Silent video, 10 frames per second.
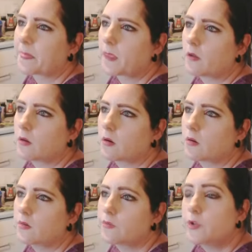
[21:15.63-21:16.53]

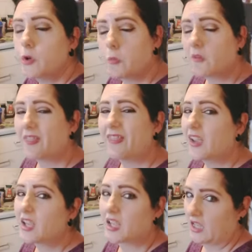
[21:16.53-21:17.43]
Because you wouldn't
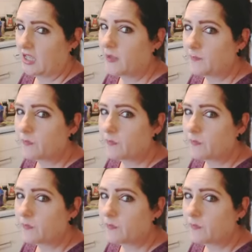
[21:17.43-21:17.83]
think it,